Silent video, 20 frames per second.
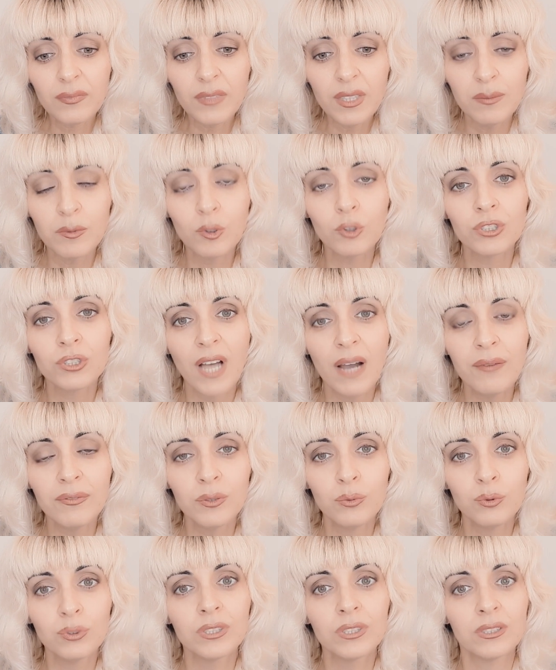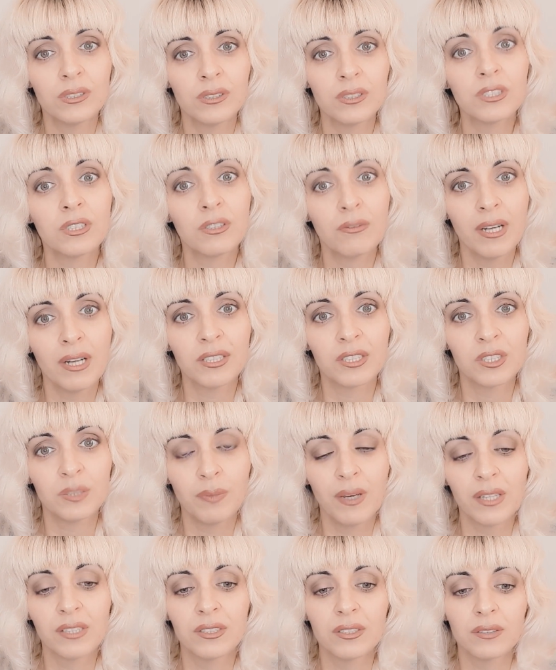because afterwards it's quite
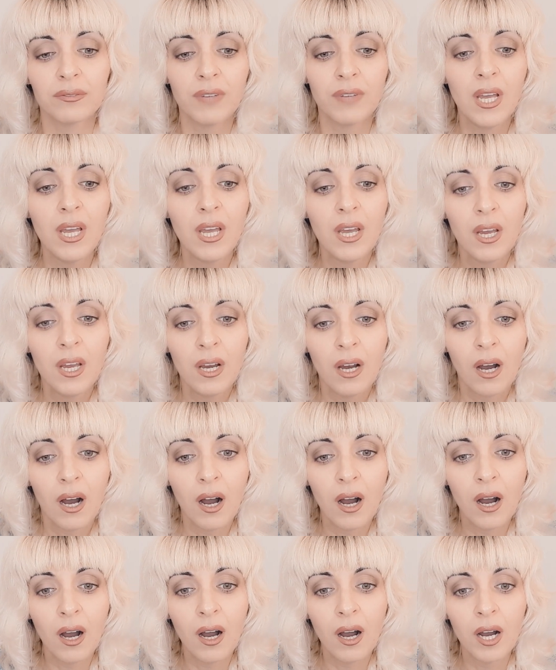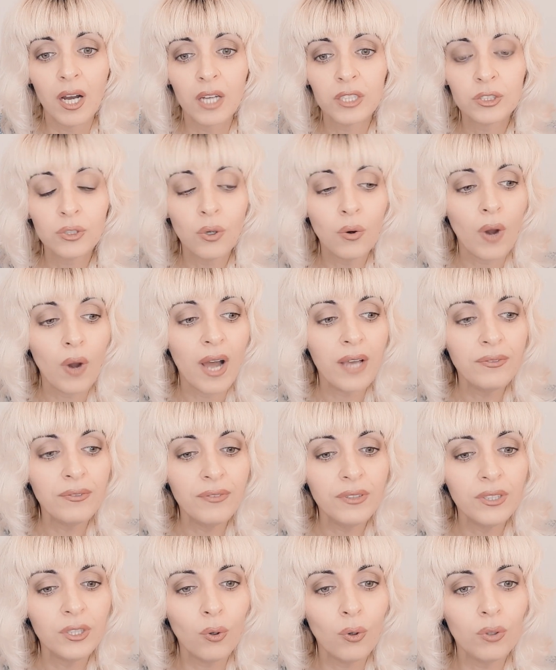expensive. So I
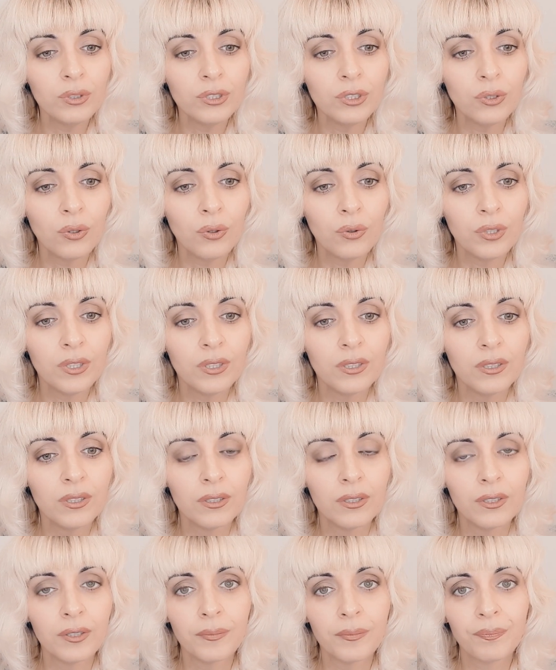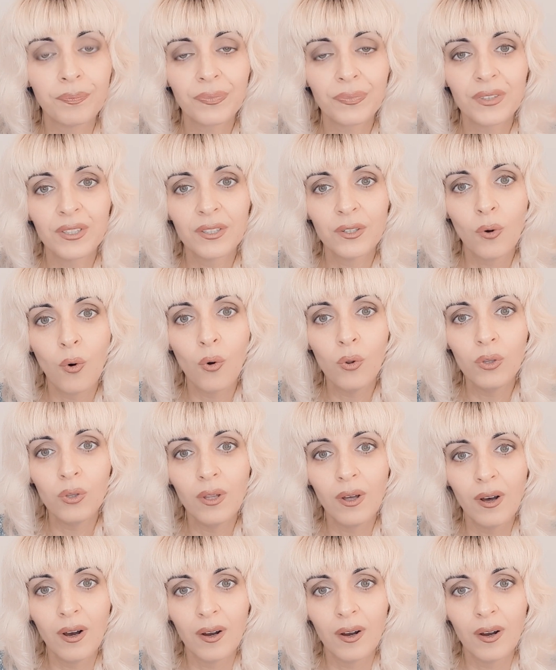think also the whole